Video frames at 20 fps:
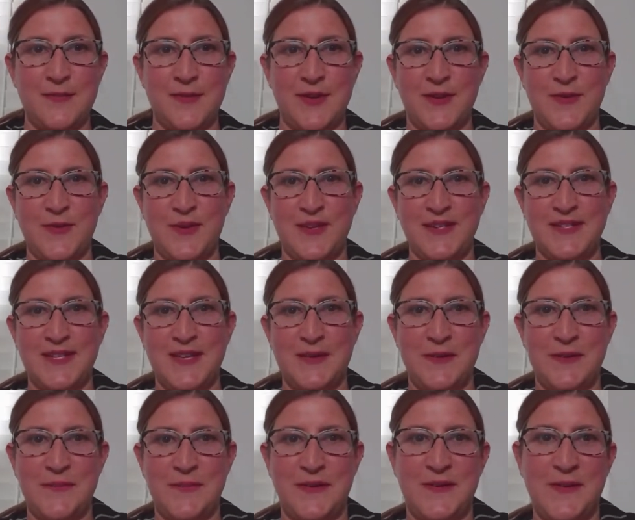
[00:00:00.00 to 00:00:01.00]
Am I going to get
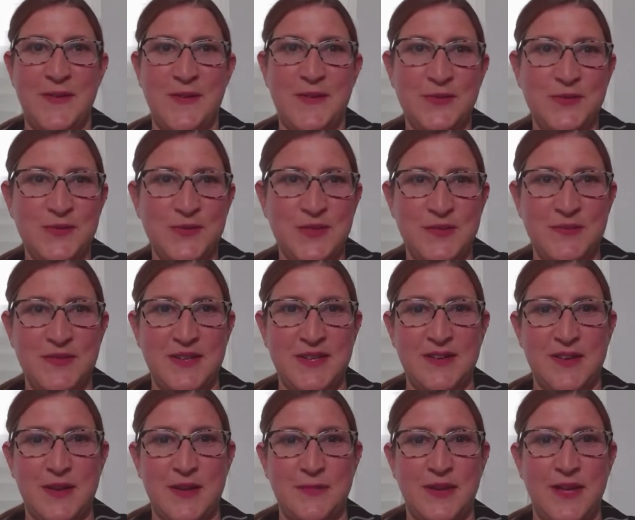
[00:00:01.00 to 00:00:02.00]
my mental health
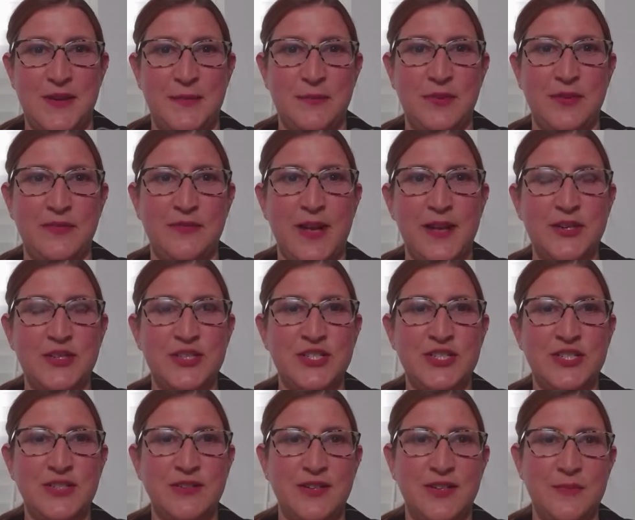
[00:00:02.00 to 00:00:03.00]
treatment? Are my providers
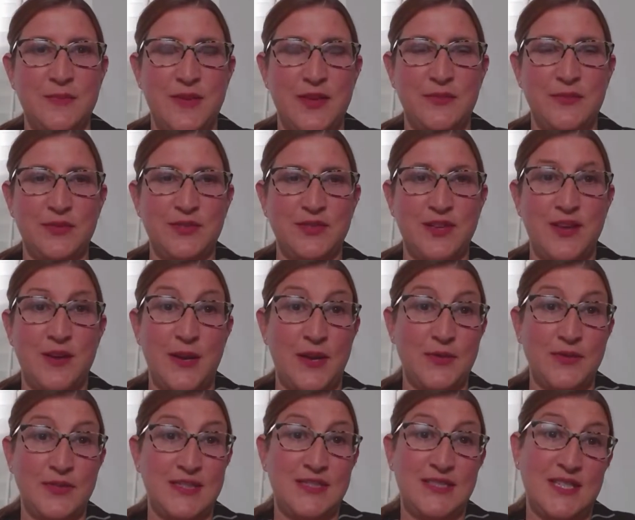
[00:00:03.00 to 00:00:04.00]
still going to be able to come
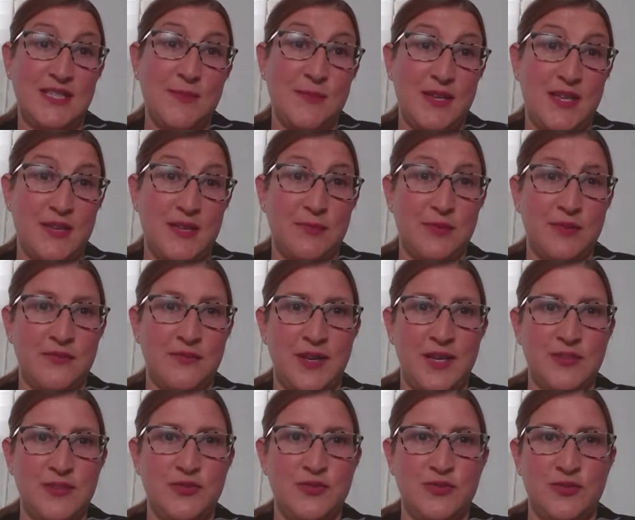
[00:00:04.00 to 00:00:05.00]
out and see me and
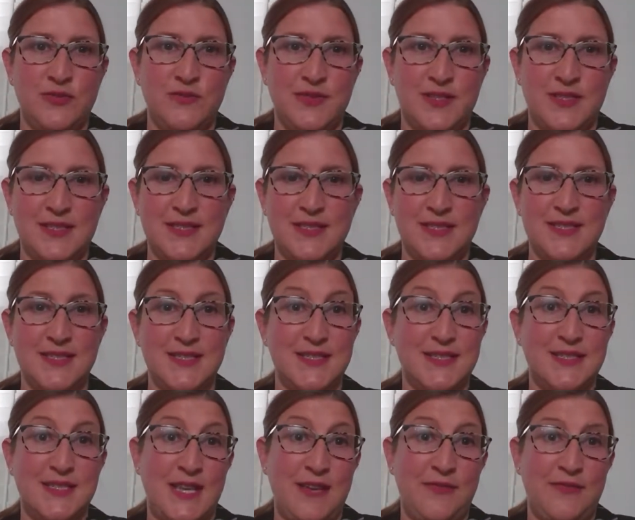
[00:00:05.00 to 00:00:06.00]
provide service? Is
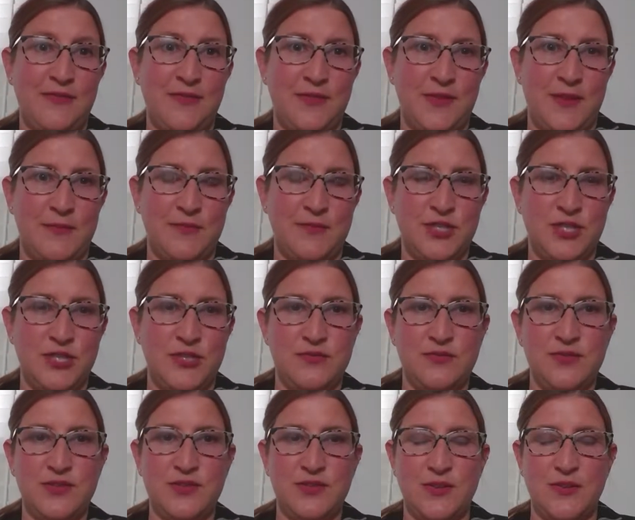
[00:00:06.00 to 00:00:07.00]
it safe for them to
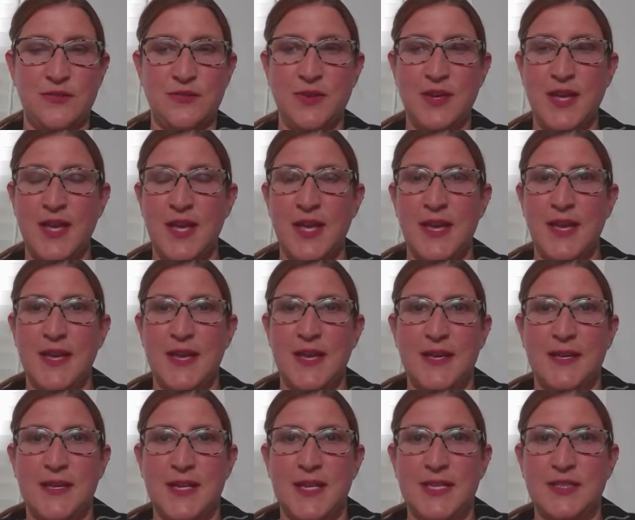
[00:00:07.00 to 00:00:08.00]
do so?
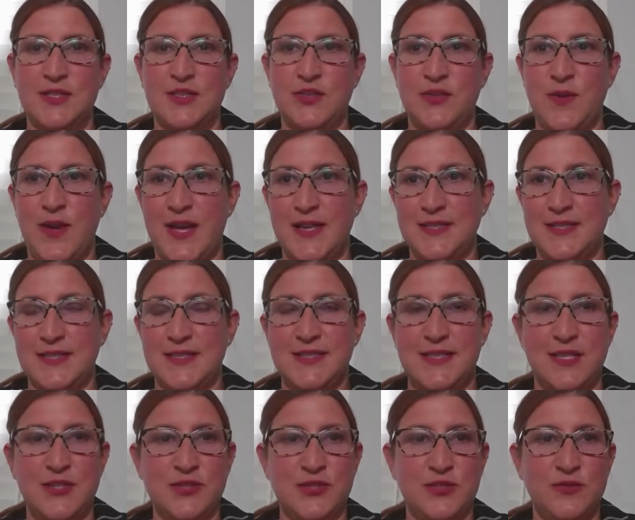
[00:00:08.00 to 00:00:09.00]
And so as a
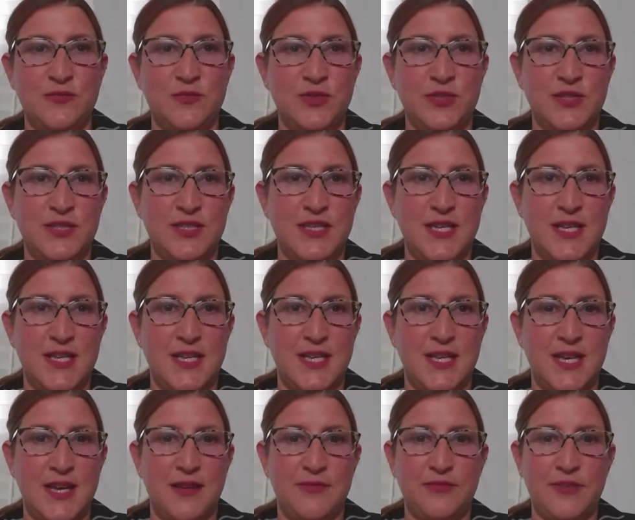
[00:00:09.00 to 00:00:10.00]
center, we're
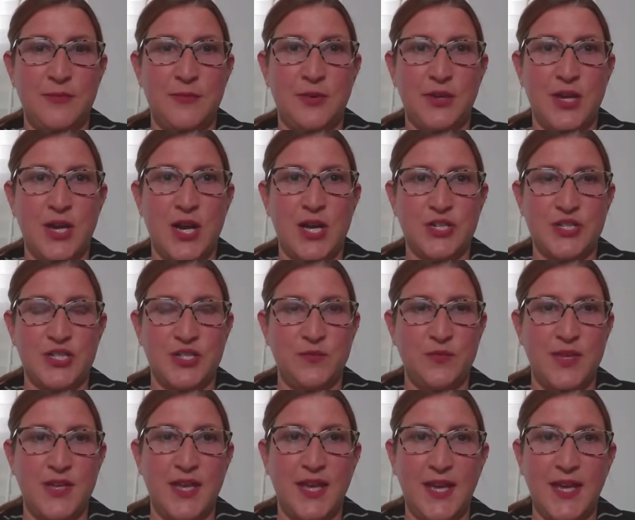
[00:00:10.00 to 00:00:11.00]
taking every
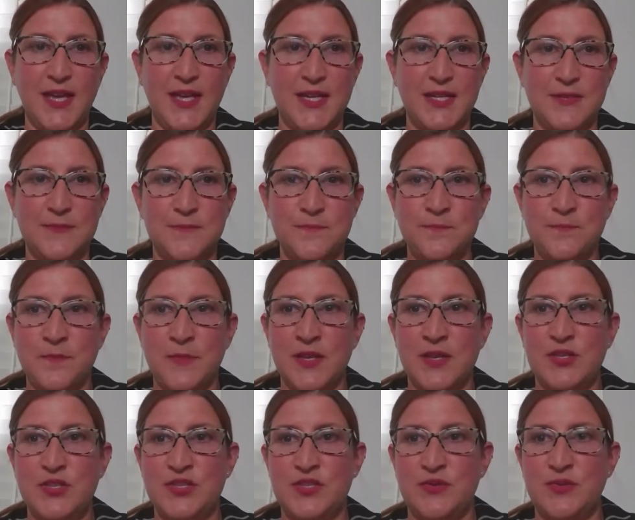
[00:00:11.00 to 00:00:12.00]
precaution we can
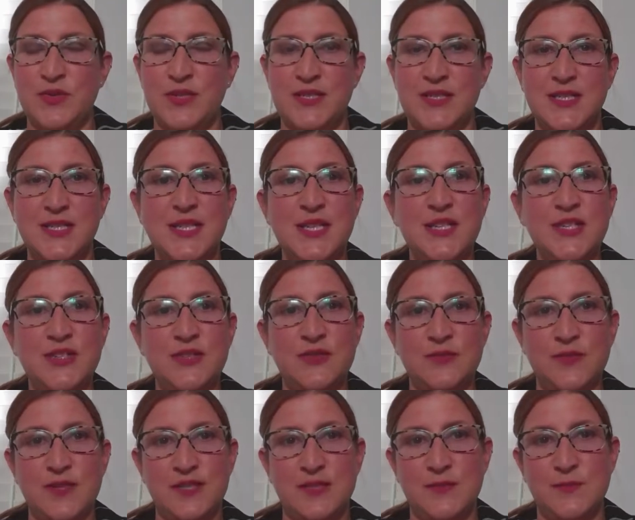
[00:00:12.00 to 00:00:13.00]
to
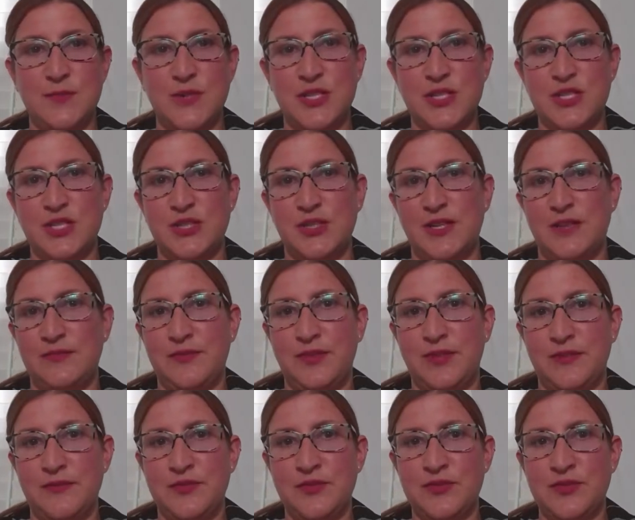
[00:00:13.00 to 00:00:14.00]
continue as much
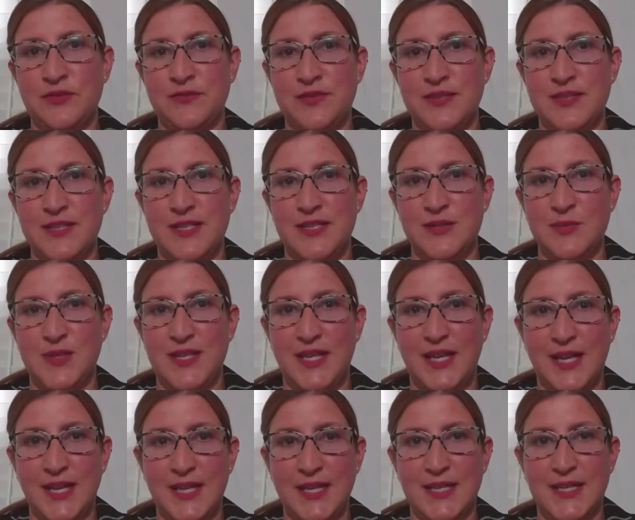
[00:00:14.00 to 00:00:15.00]
level of service as we
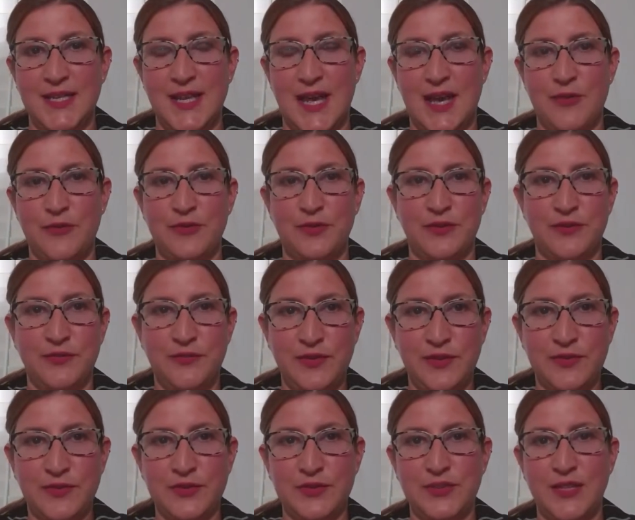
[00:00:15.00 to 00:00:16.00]
can out in the
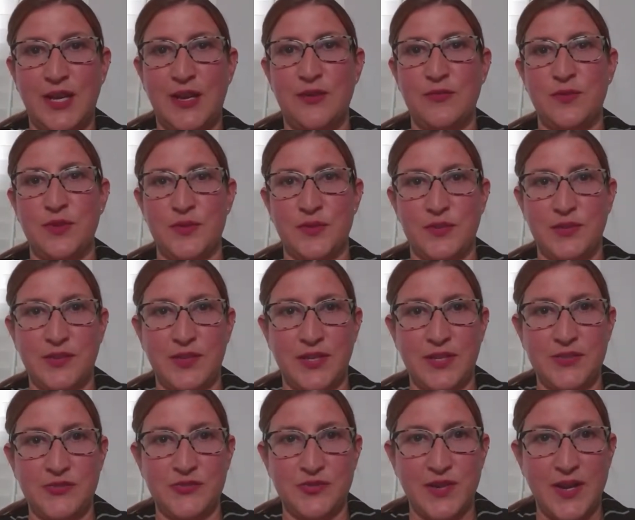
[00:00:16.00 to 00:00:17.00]
field, out where the
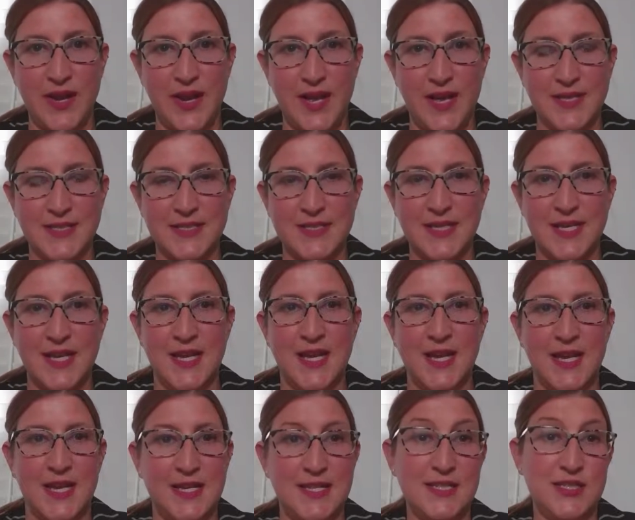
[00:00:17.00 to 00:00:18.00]
clients are at.
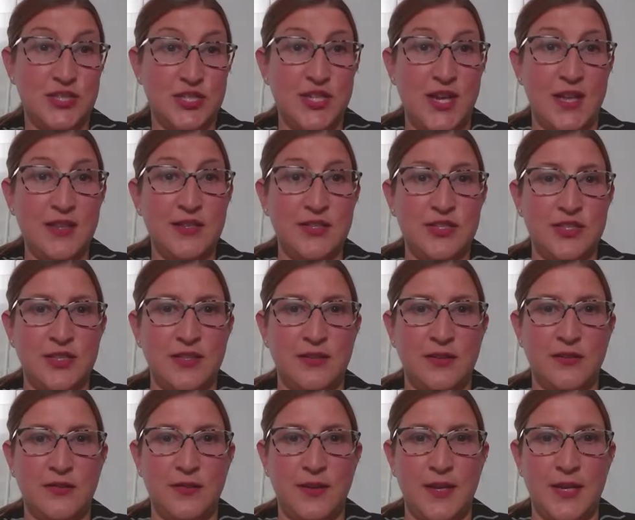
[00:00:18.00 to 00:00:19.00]
It is challenging
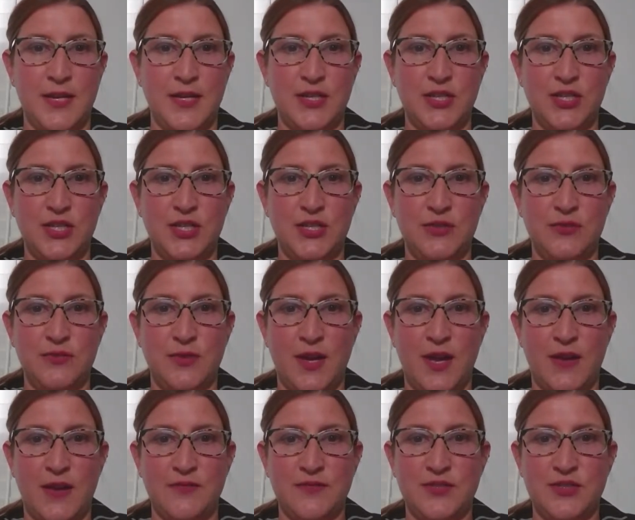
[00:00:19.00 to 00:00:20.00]
though, and you
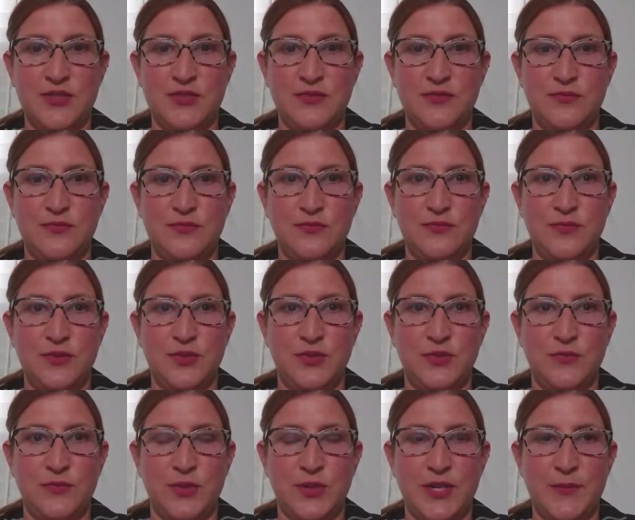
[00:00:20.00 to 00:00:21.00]
have to,
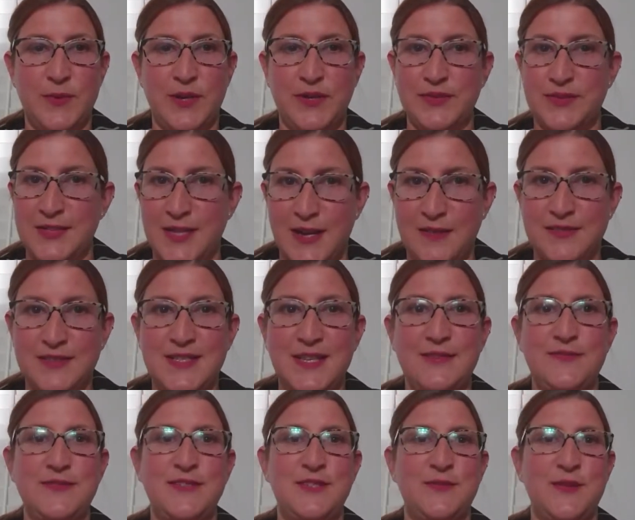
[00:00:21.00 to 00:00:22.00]
worry about staff
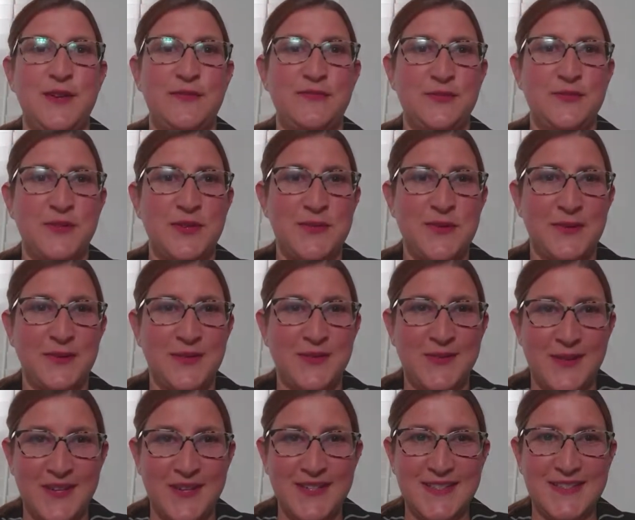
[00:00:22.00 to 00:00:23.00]
safety. We have to worry about the
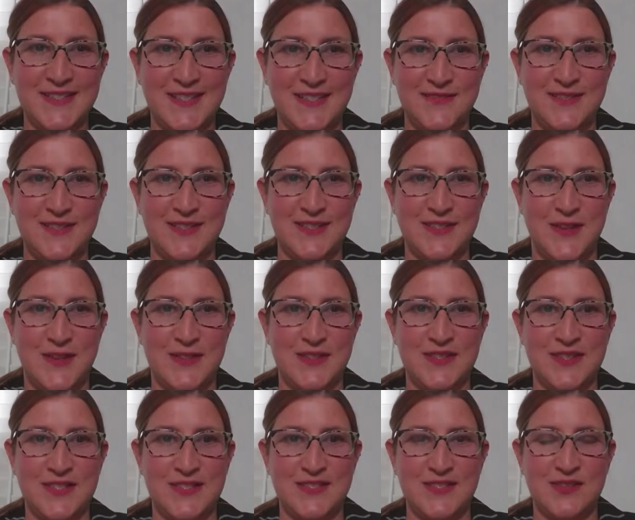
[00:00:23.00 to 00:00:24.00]
client safety and all
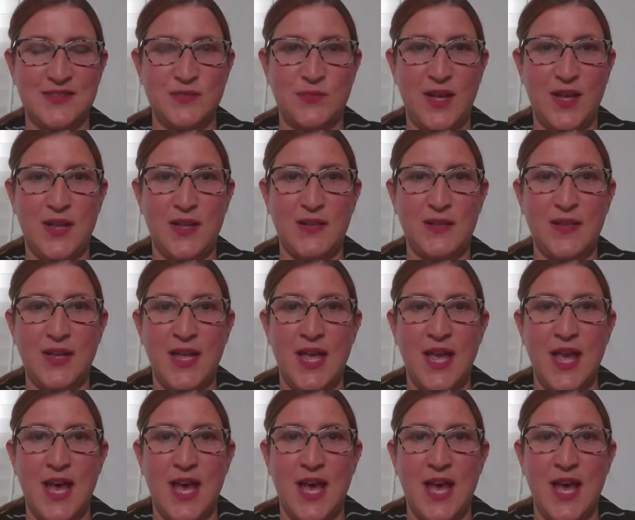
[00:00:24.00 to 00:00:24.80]
of this as well.